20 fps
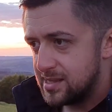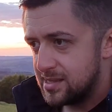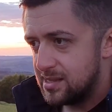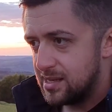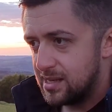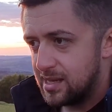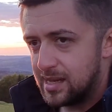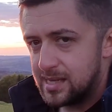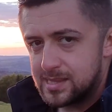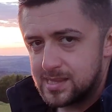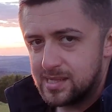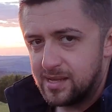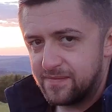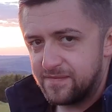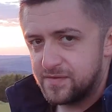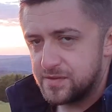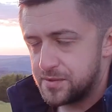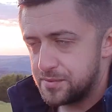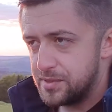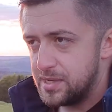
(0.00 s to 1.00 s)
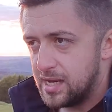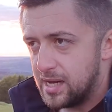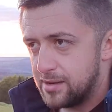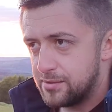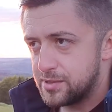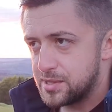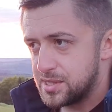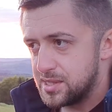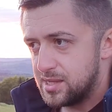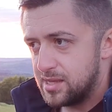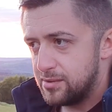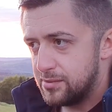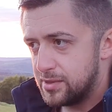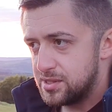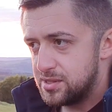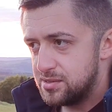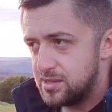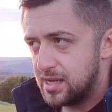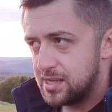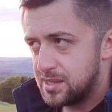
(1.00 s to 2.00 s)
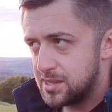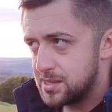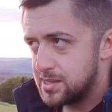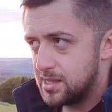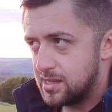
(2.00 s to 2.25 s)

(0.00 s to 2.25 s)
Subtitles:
and then I slept for 3 hours, and then I went to dentist,